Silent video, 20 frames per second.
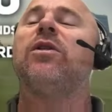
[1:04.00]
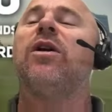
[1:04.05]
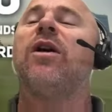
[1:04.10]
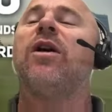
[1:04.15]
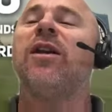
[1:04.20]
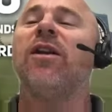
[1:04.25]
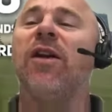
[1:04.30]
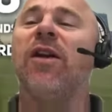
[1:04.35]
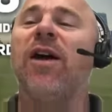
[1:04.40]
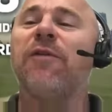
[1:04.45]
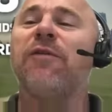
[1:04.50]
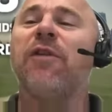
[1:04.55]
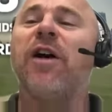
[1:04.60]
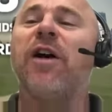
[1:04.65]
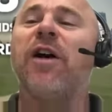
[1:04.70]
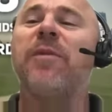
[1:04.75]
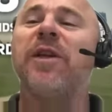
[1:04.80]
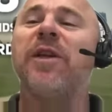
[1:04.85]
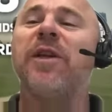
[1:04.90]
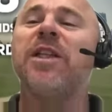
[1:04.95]
I'd like
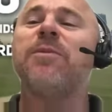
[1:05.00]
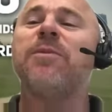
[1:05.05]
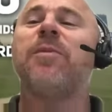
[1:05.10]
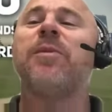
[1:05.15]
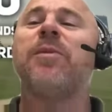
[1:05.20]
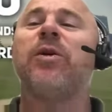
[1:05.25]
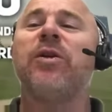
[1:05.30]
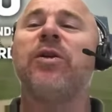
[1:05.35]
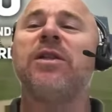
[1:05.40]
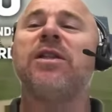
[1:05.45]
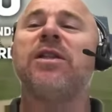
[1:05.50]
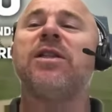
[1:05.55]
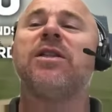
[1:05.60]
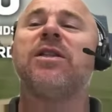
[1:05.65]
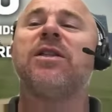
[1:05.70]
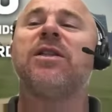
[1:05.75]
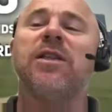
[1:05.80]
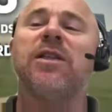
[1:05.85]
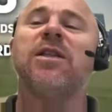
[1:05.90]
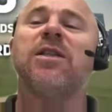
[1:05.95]
5 minutes because
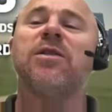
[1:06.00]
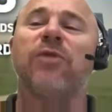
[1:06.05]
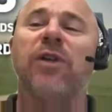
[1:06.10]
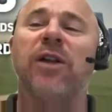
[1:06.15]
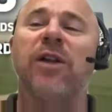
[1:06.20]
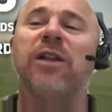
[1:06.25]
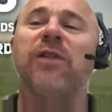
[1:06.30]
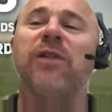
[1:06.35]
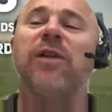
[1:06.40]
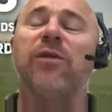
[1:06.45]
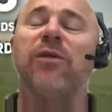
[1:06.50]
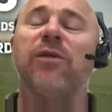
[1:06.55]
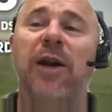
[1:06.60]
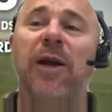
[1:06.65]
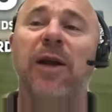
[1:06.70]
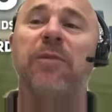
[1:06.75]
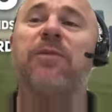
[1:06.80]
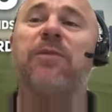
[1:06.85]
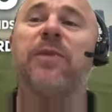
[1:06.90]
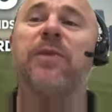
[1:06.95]
this is relatively
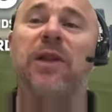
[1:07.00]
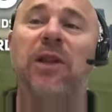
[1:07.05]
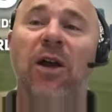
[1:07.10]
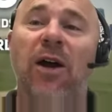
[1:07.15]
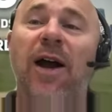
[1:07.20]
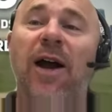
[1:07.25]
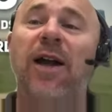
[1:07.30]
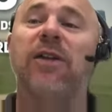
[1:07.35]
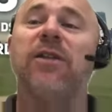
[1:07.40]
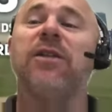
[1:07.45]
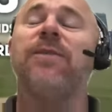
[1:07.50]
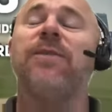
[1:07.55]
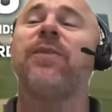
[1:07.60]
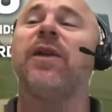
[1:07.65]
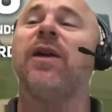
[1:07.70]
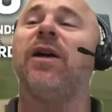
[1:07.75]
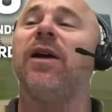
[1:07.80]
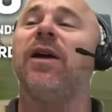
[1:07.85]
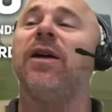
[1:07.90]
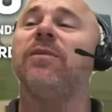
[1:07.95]
rep light,
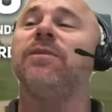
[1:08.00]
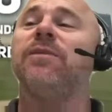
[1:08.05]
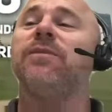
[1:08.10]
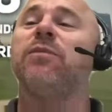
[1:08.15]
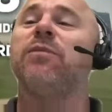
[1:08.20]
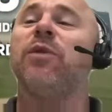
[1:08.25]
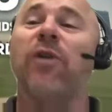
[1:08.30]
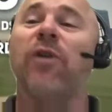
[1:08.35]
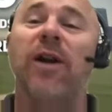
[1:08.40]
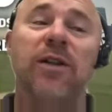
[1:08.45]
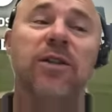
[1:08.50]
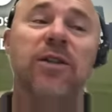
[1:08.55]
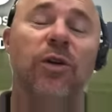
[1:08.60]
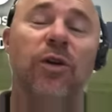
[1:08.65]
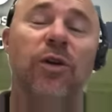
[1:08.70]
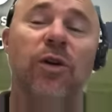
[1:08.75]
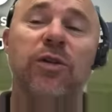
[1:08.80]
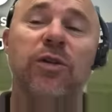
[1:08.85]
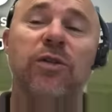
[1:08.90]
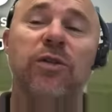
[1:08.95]
providing
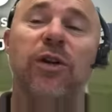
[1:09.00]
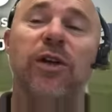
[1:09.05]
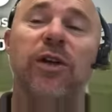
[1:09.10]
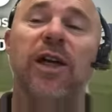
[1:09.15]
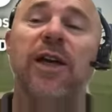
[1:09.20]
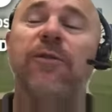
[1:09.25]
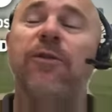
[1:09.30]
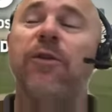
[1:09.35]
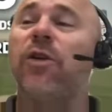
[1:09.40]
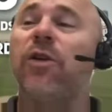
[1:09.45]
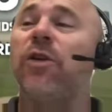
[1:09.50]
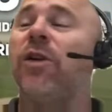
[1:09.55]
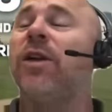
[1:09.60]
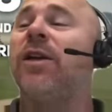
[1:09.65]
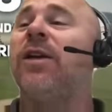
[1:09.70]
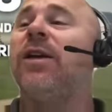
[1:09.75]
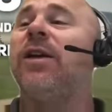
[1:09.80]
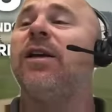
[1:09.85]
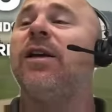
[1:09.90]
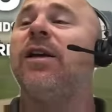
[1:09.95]
squat holds are okay for you,
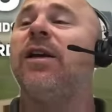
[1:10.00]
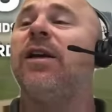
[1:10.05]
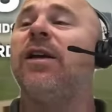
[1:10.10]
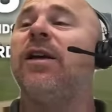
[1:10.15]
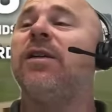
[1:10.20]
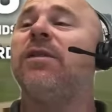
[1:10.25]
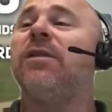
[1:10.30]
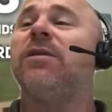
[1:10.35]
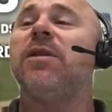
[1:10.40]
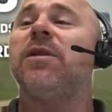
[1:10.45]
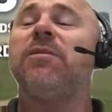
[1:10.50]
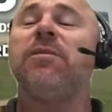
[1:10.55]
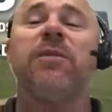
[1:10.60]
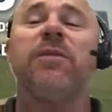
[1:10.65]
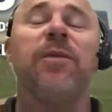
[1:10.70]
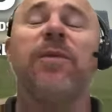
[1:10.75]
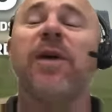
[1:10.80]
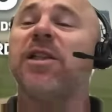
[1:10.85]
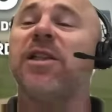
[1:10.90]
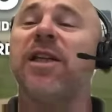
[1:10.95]
then
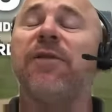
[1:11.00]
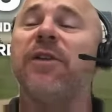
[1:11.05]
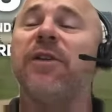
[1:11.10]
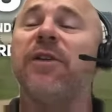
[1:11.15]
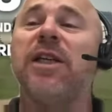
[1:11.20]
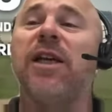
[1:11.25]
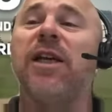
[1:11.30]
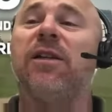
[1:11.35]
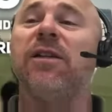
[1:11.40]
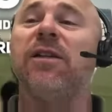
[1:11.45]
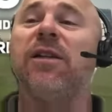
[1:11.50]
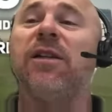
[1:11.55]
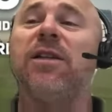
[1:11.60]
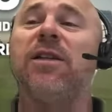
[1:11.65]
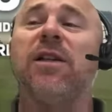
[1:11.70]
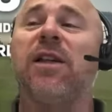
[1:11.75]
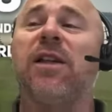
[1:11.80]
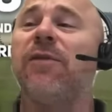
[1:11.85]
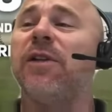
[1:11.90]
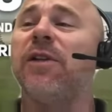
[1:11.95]
you can bash it out for 10. I think
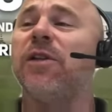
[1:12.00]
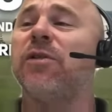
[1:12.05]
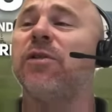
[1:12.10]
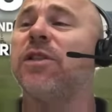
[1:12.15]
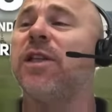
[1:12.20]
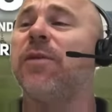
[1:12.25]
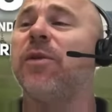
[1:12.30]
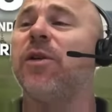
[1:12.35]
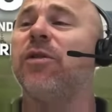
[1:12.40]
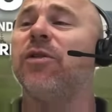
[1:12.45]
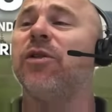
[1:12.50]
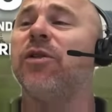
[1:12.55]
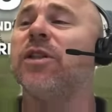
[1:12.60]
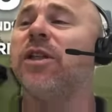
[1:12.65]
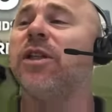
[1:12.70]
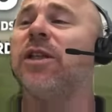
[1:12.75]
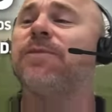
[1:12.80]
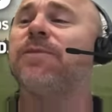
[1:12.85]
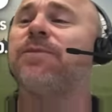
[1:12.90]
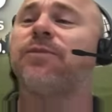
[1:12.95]
it's a lovely little 10-minute
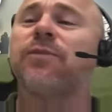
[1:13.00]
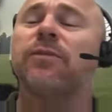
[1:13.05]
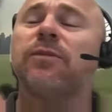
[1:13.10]
routine.